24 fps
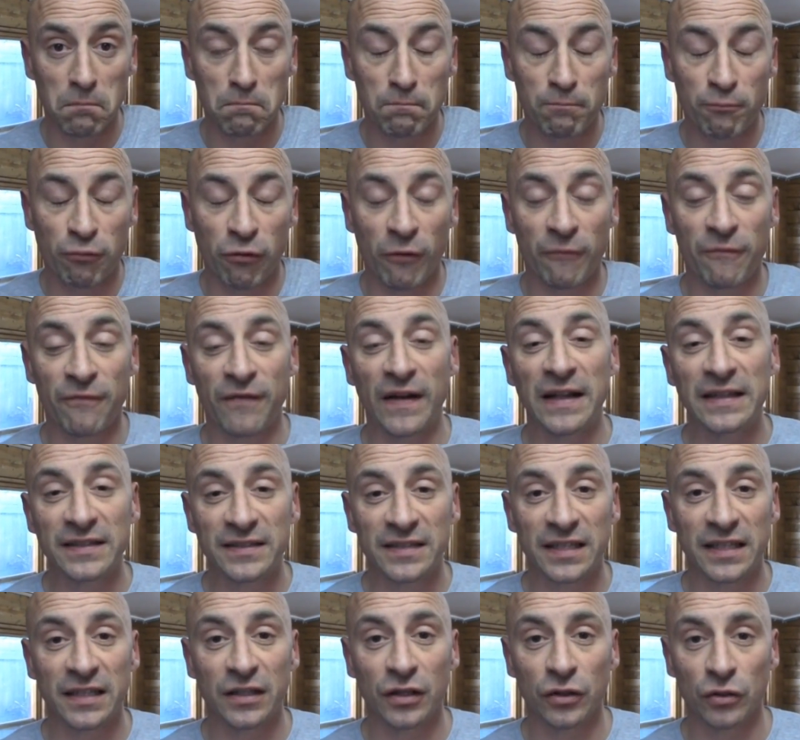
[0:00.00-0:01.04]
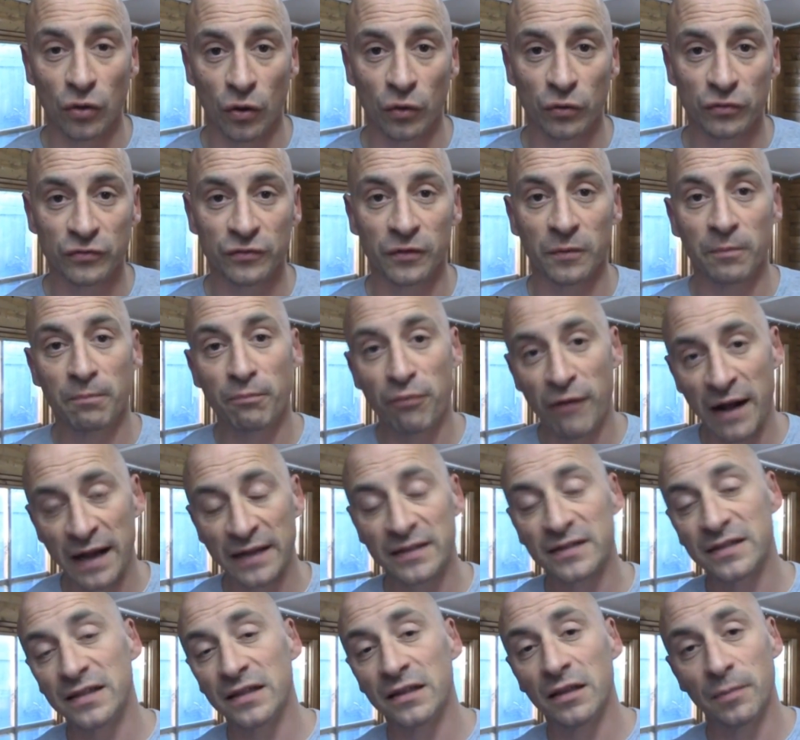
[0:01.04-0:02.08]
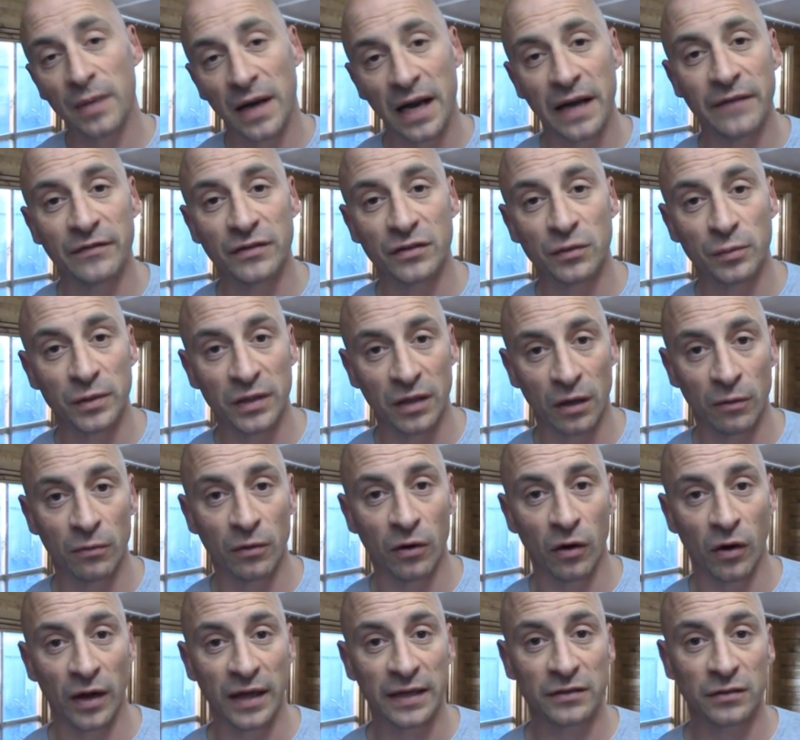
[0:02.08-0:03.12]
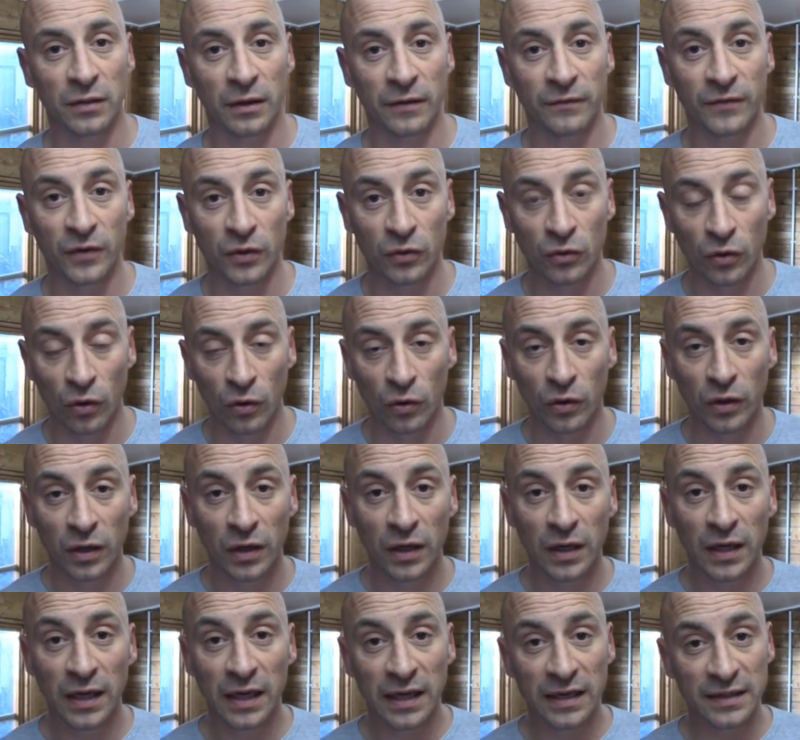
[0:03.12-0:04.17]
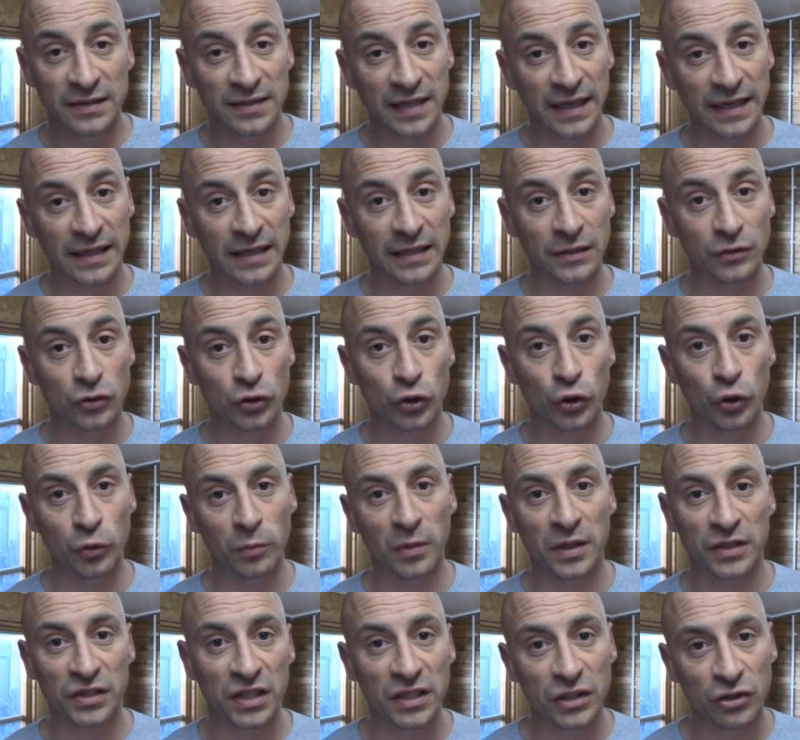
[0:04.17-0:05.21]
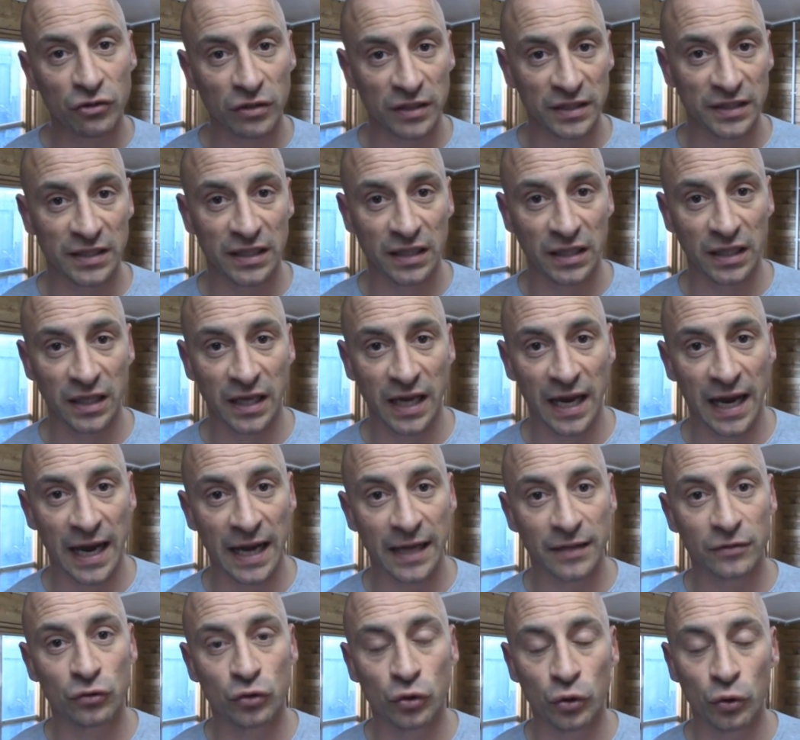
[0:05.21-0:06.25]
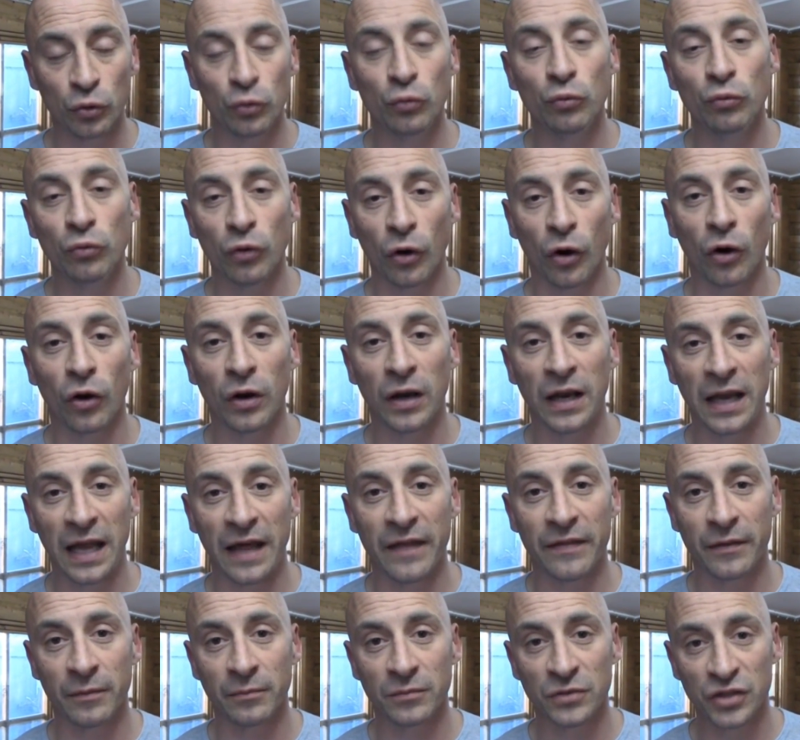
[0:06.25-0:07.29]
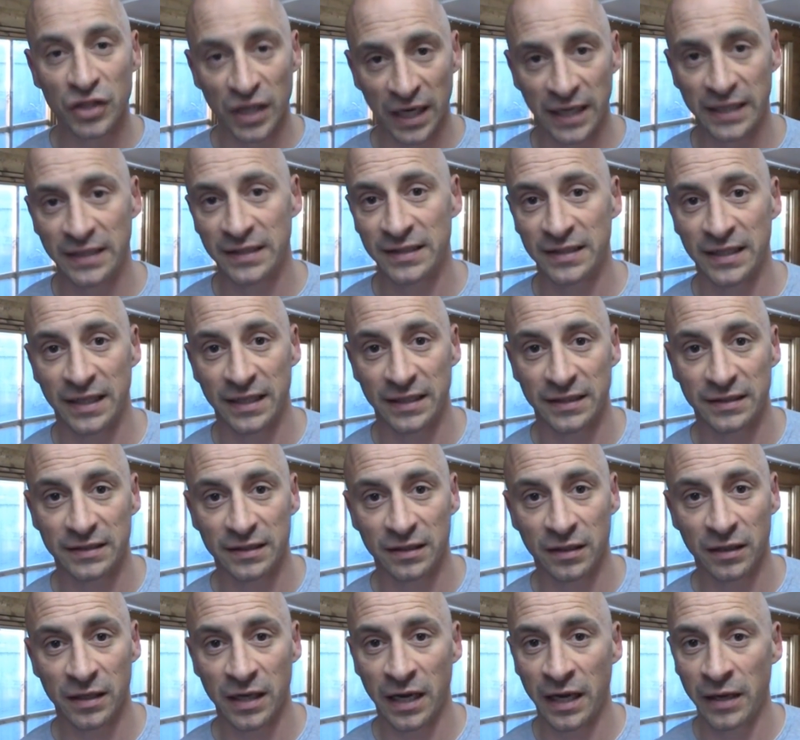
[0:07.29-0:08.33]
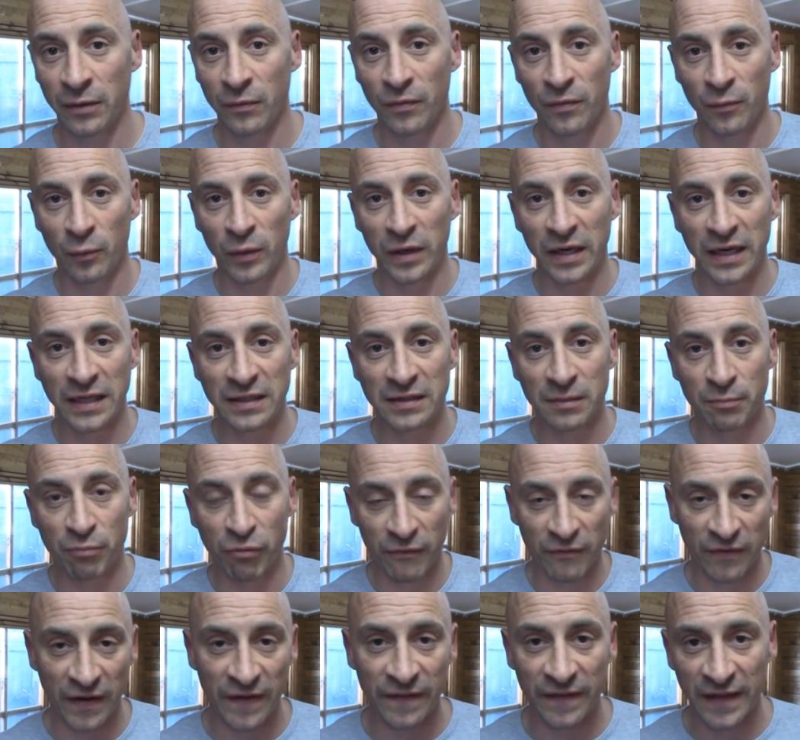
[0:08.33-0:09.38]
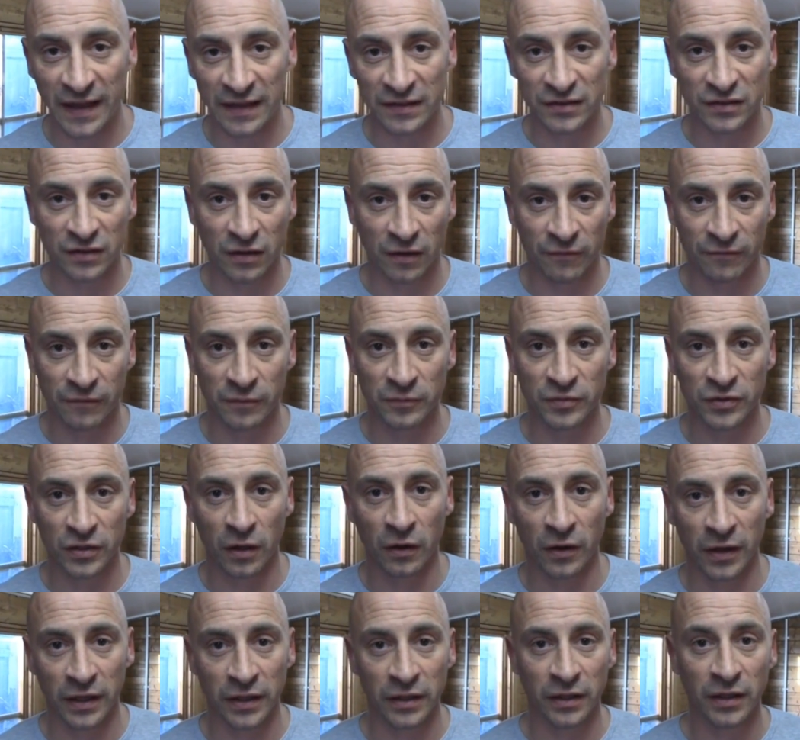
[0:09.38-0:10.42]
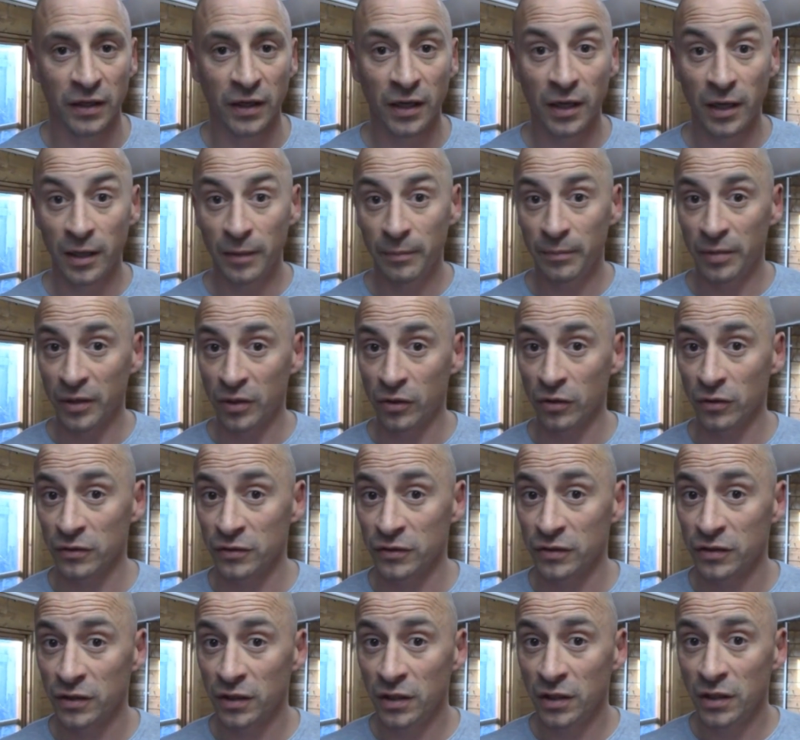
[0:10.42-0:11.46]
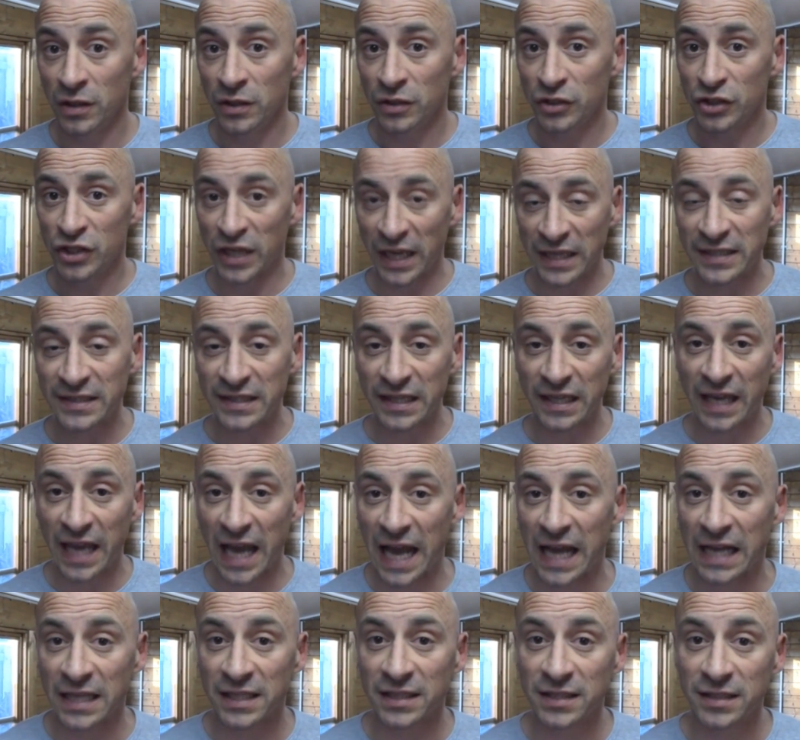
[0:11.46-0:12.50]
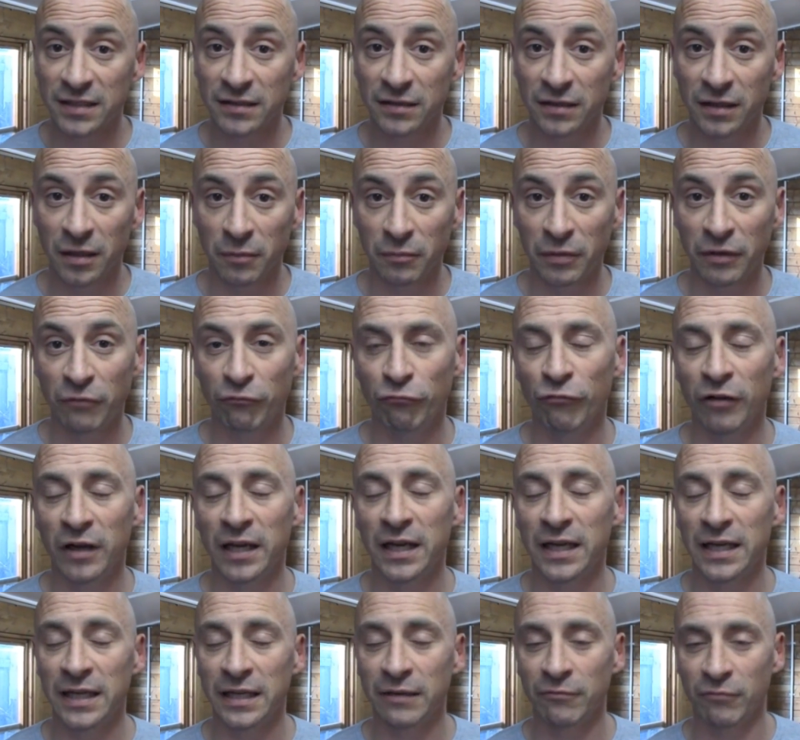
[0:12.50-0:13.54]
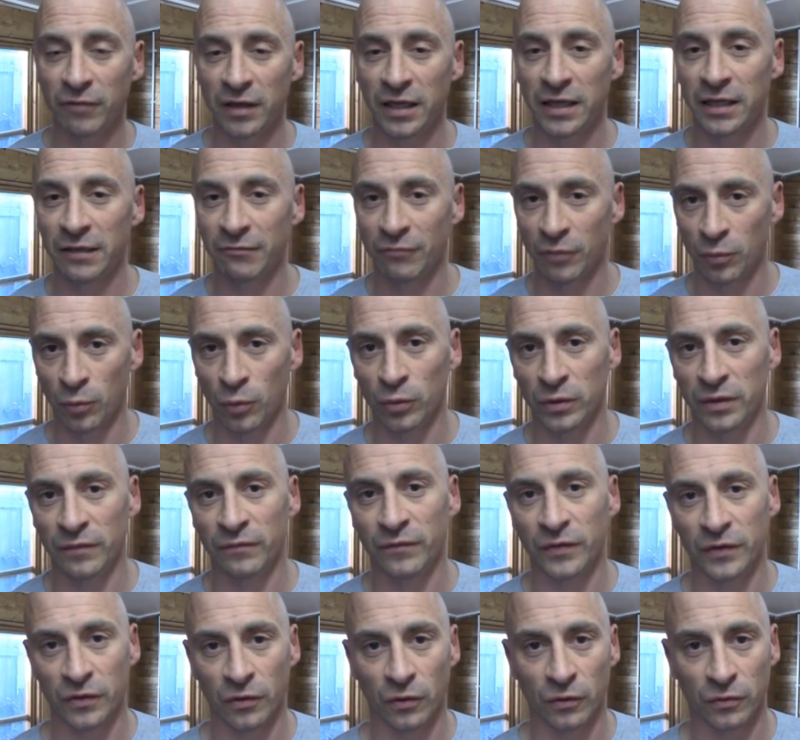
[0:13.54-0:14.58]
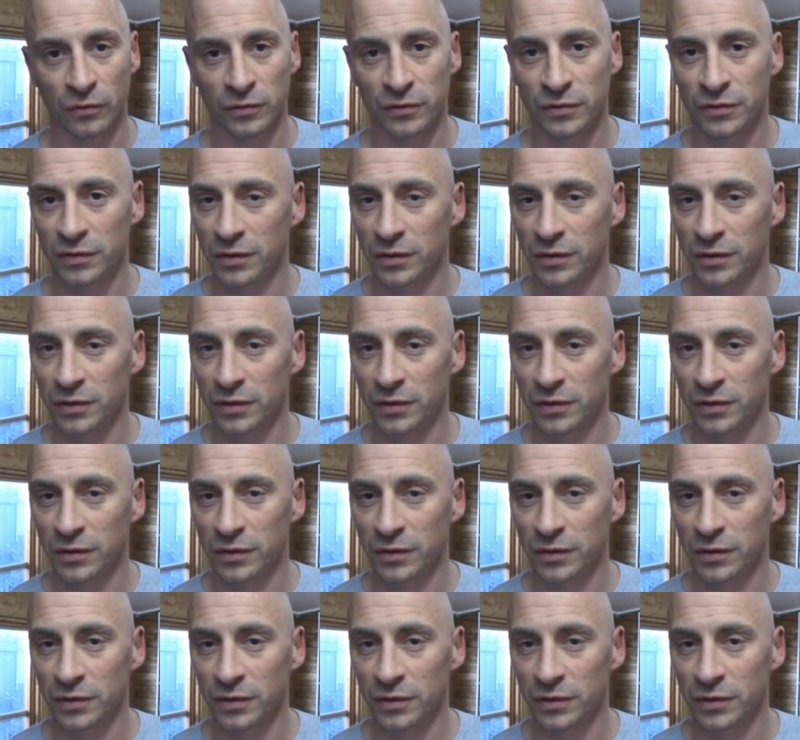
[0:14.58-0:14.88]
preventing the dogs from practicing the behaviours that we don't like. So if your dog has taken too much interest in the cat, do not let them chase it, okay? We need to prevent that stuff from starting, because chasing cats can be really, really rewarding for dogs,